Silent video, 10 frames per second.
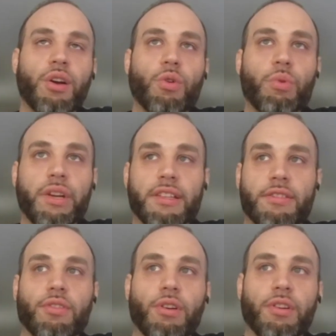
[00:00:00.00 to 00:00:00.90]
we can
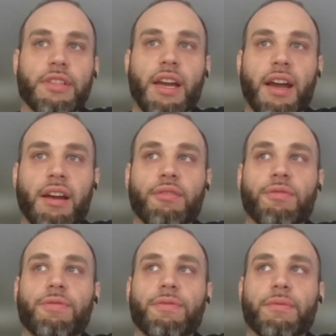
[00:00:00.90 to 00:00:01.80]
start to have
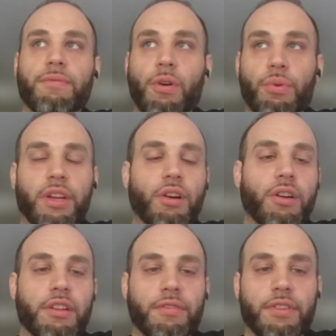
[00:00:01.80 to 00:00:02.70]
voting
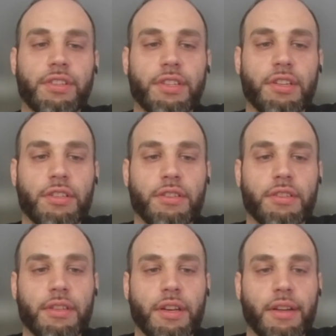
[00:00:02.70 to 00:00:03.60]
on different
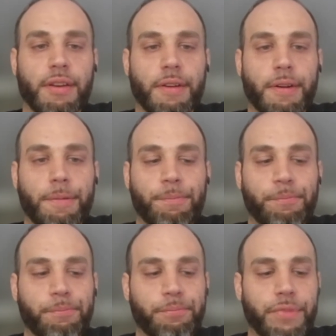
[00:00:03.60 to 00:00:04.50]
decisions.
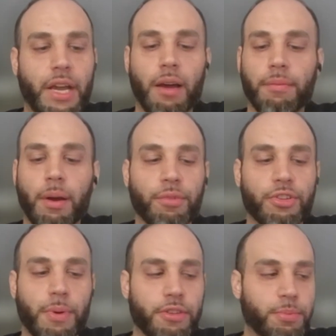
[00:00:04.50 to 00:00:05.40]
And yeah, I'm
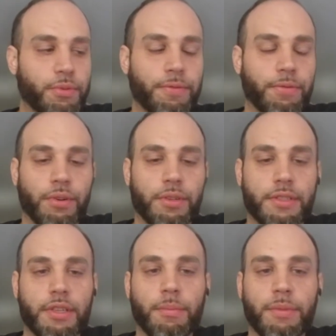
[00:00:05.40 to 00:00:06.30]
responsible for
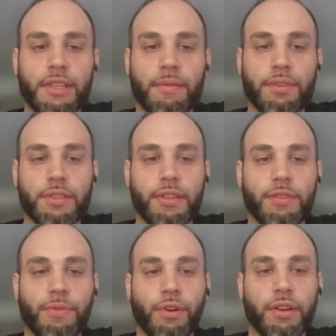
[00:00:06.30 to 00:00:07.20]
some endeavors on
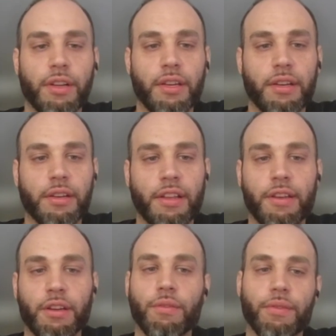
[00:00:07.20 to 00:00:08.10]
this front, and I
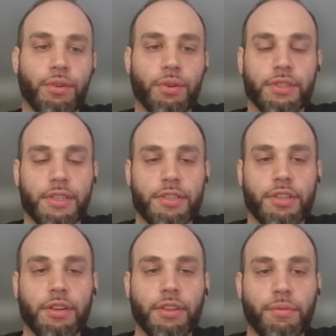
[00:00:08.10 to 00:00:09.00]
think over the course of this
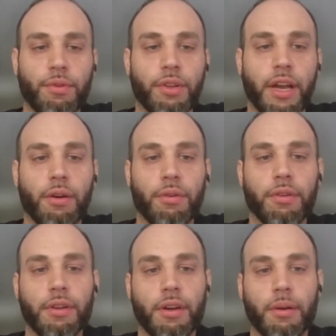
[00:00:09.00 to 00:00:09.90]
year they'll roll out.
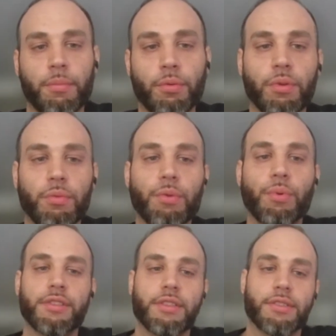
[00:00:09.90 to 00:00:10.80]
But we
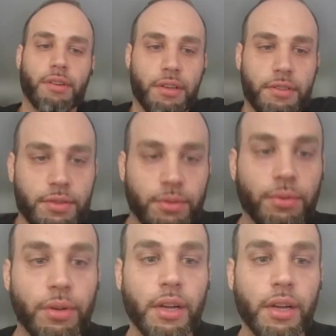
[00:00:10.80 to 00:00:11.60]
want to start to